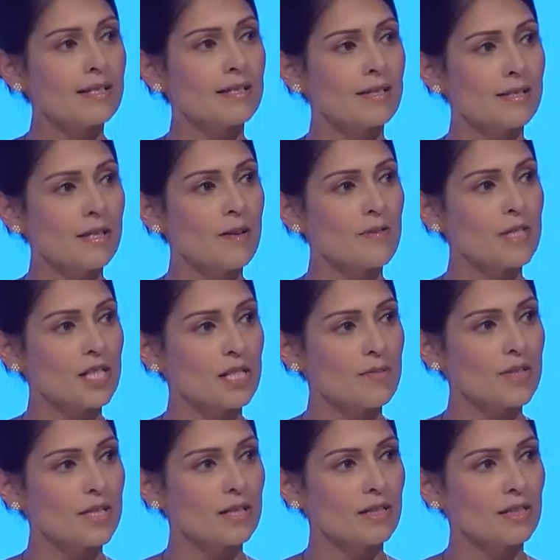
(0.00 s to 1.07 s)

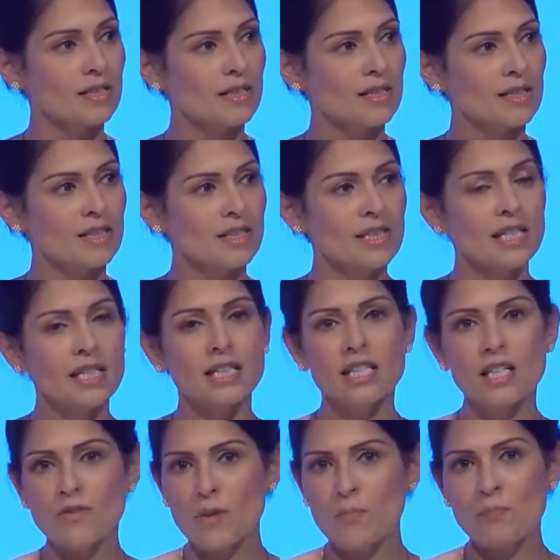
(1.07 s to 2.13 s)
Conservatives.
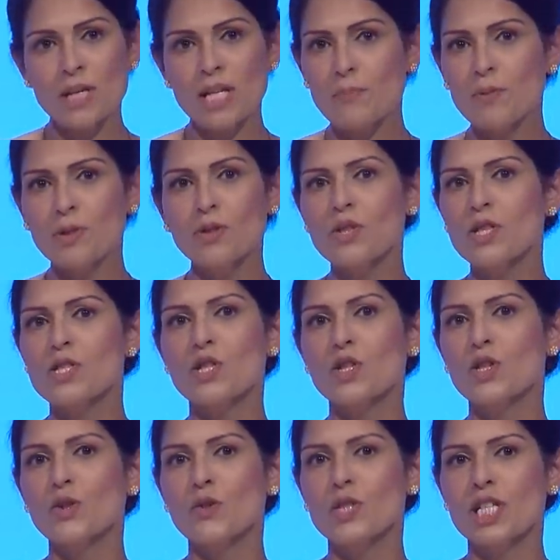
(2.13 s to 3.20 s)
Giving people the
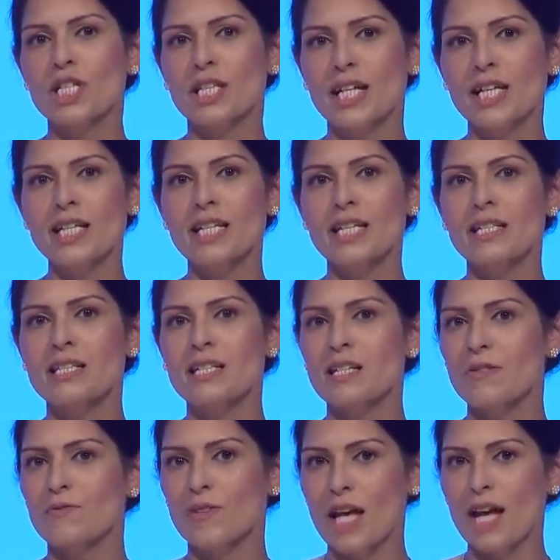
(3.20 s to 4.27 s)
security they need to
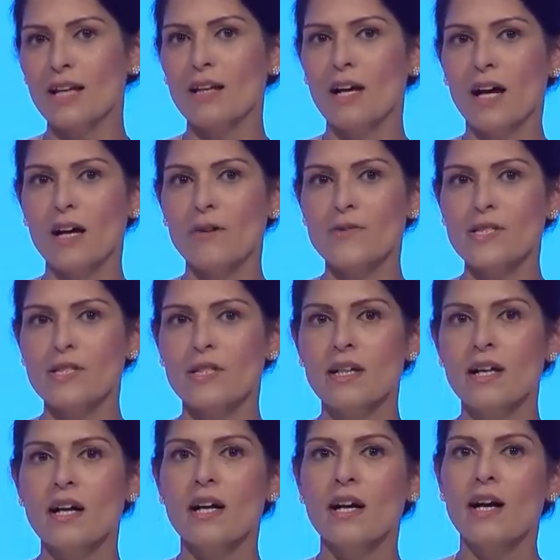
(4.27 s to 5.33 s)
live their lives
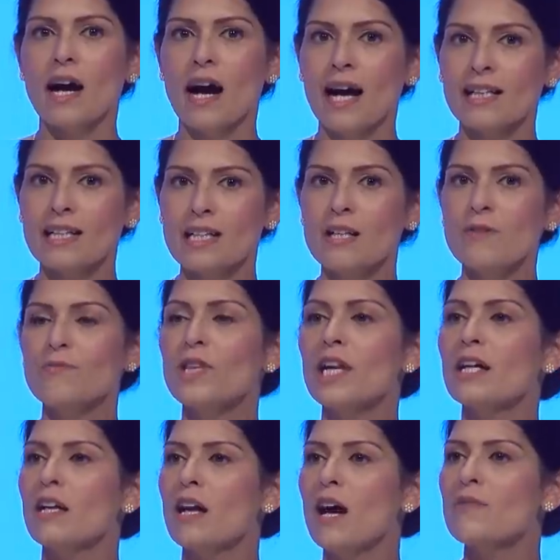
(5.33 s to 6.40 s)
and live
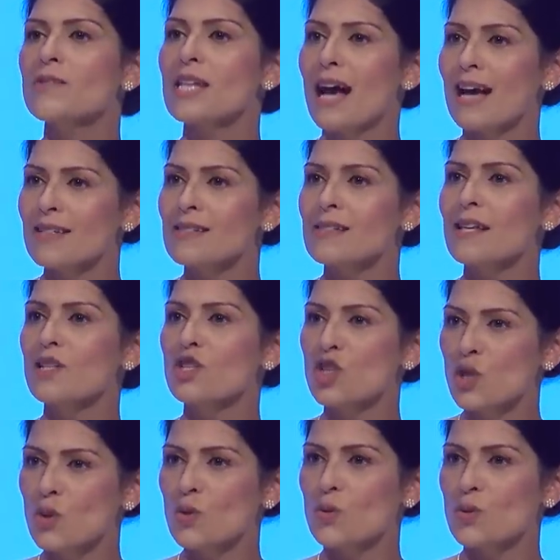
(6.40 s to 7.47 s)
their lives as they
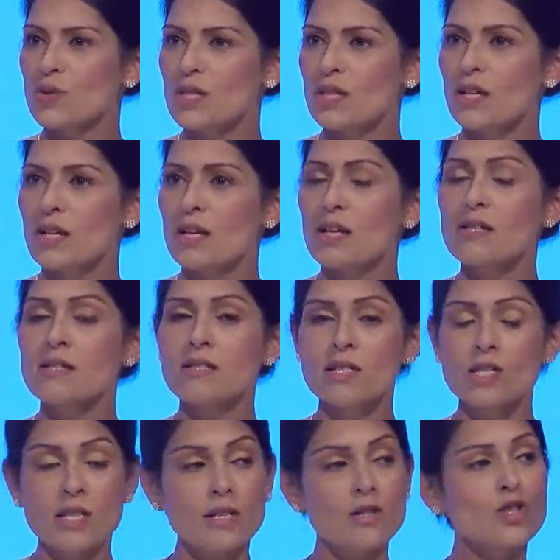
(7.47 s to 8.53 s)
choose is an
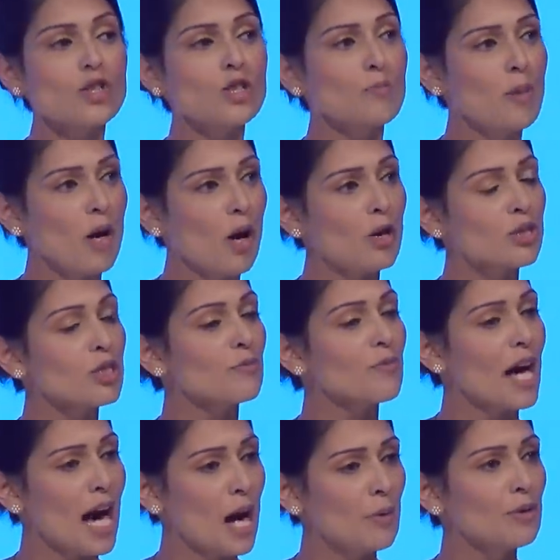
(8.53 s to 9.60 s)
essential part of
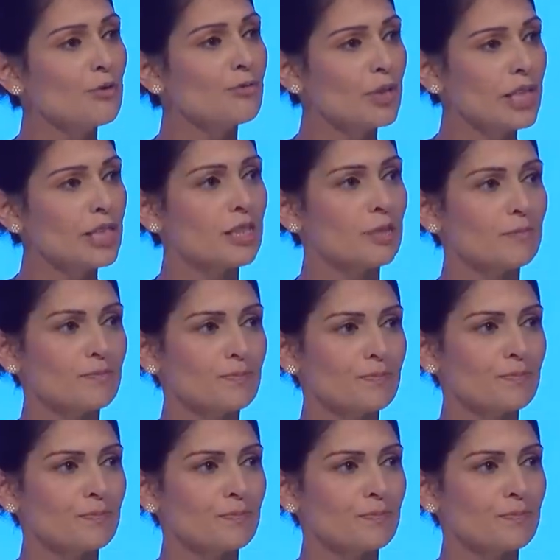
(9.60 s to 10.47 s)
our freedom.